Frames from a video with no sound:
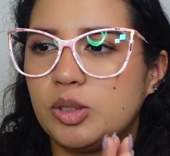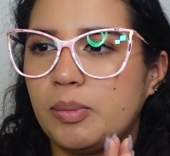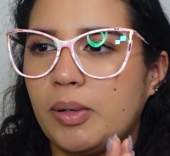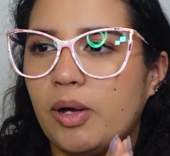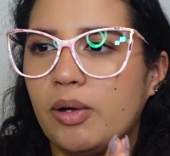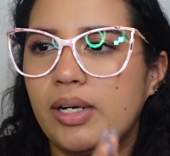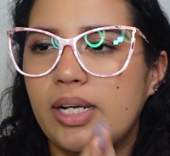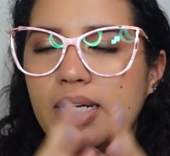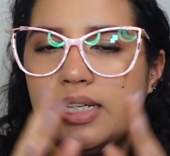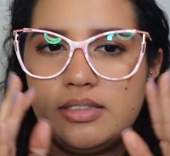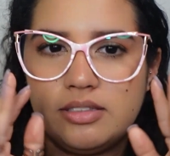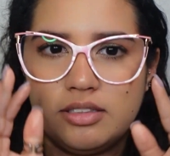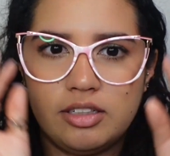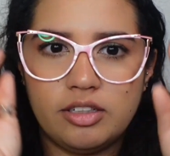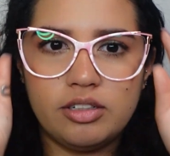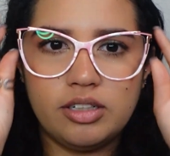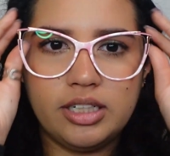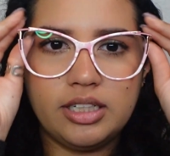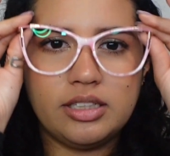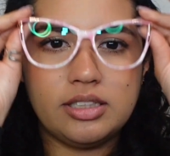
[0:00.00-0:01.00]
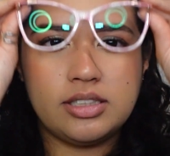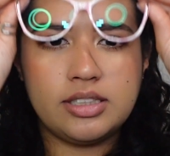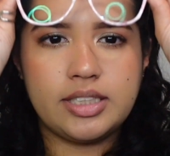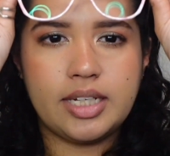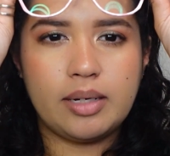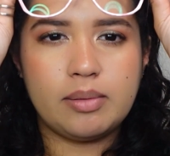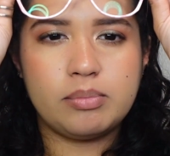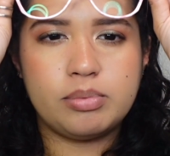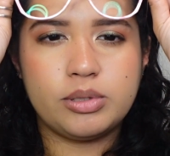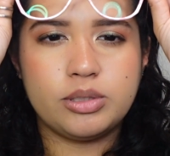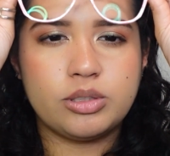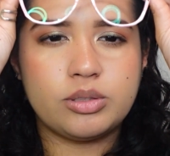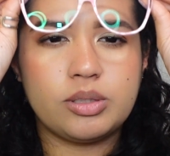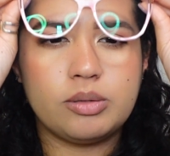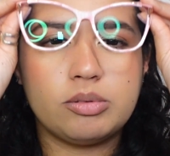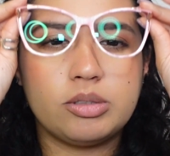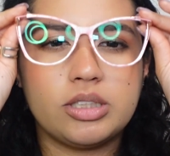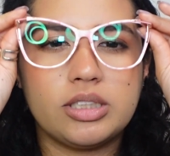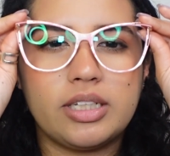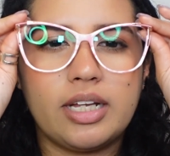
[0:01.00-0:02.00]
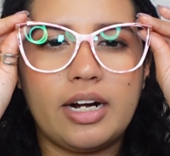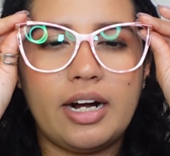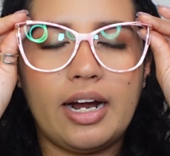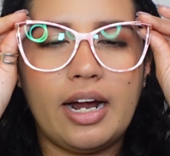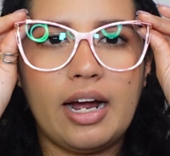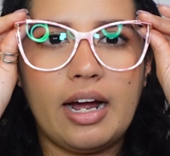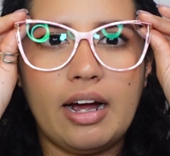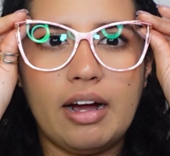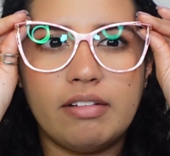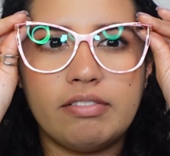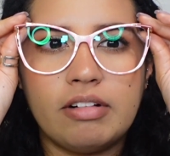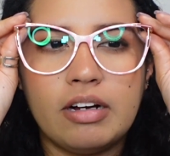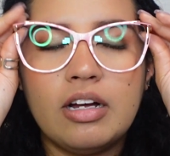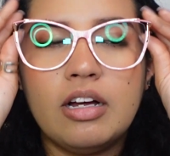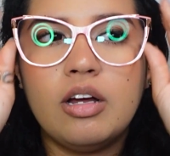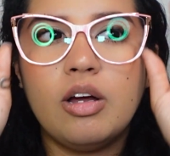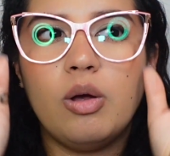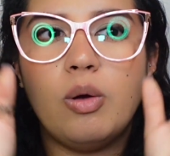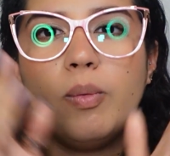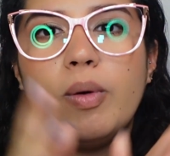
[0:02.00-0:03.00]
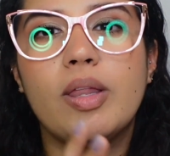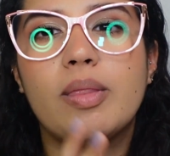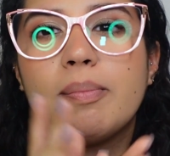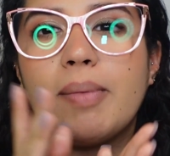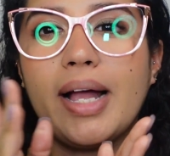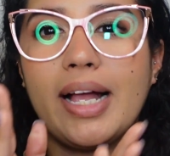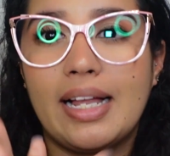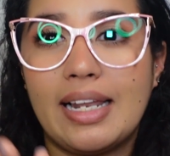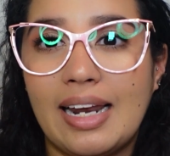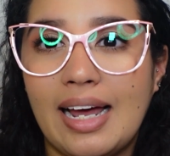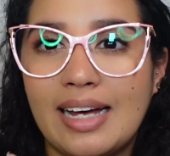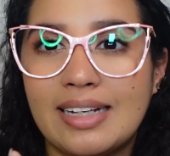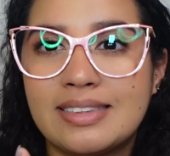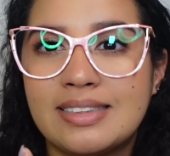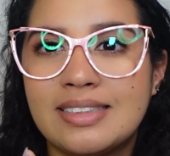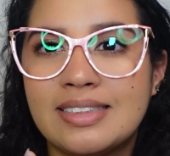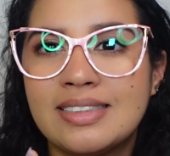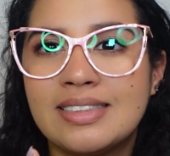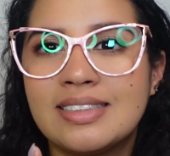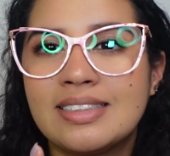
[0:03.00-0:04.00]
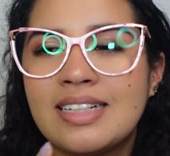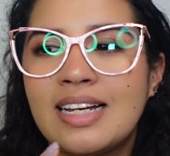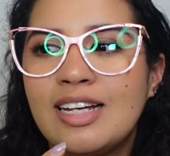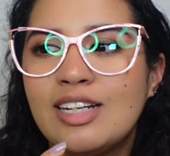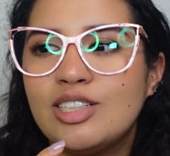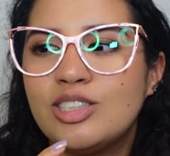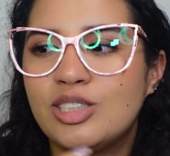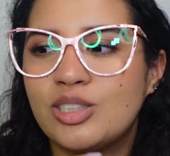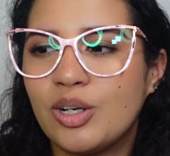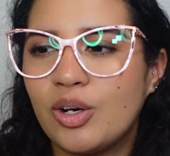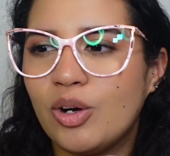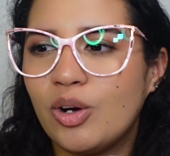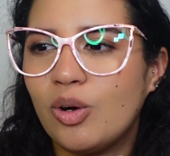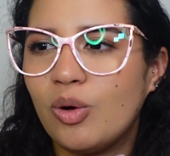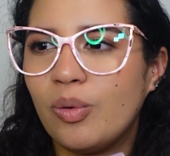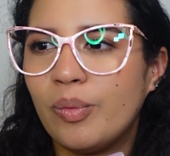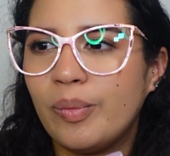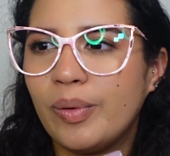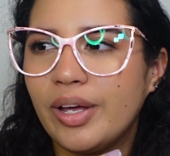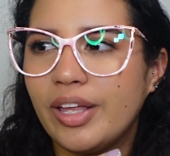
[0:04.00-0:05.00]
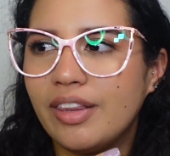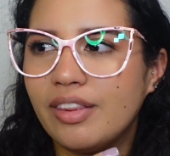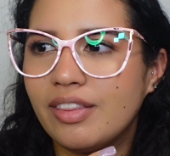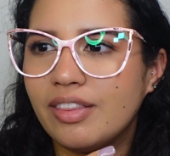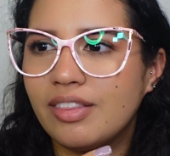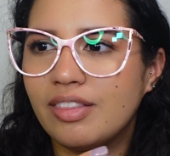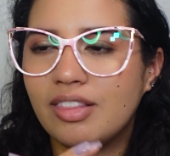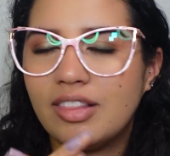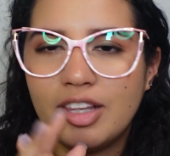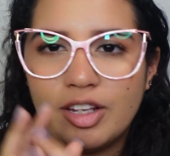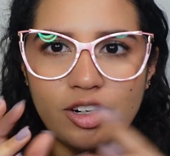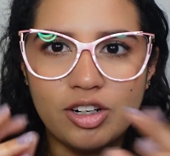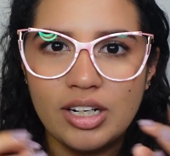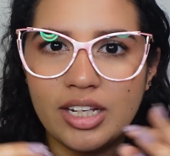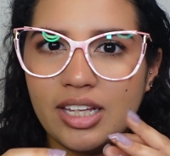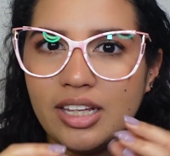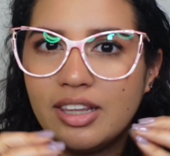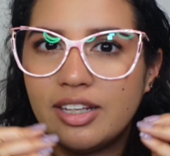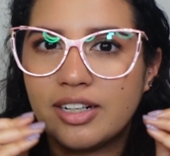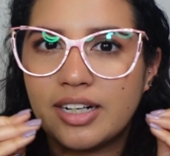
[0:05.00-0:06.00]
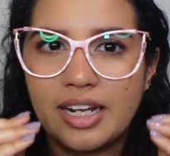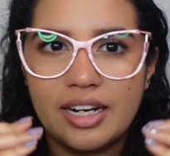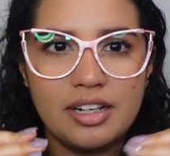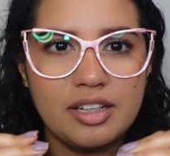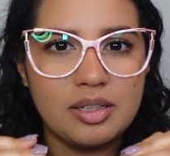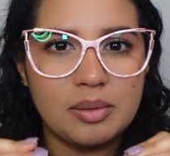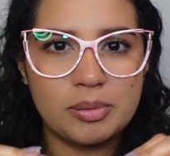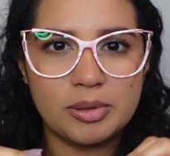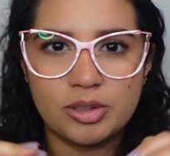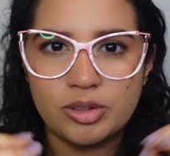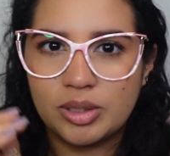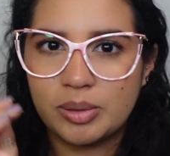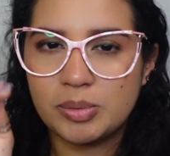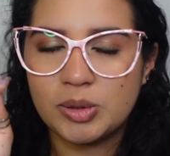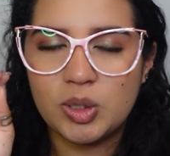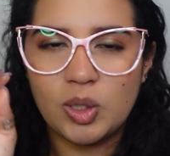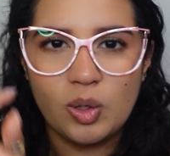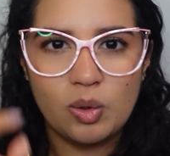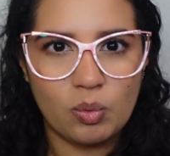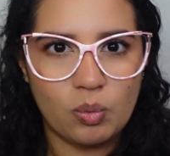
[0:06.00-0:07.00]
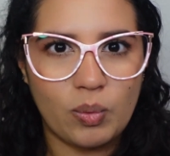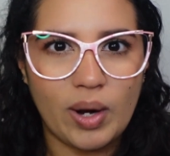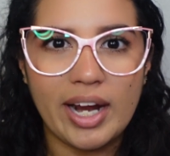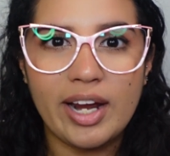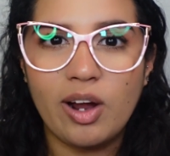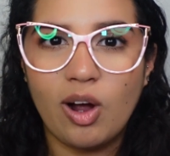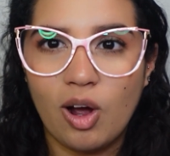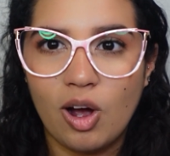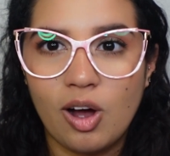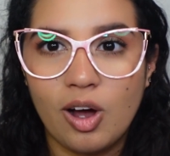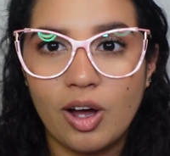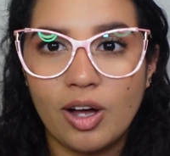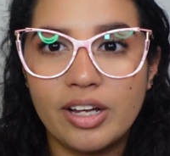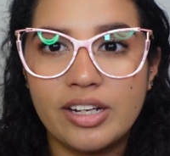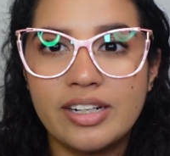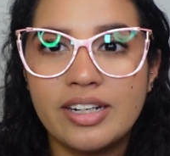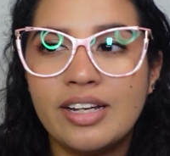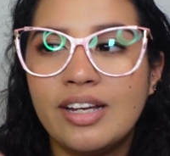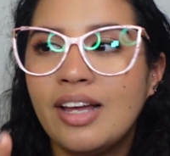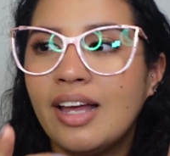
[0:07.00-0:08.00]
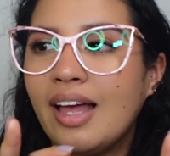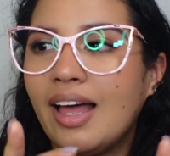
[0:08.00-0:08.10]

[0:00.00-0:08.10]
about it. It's literally the same prescription that I have with my glasses. So literally they're getting the prescription right on.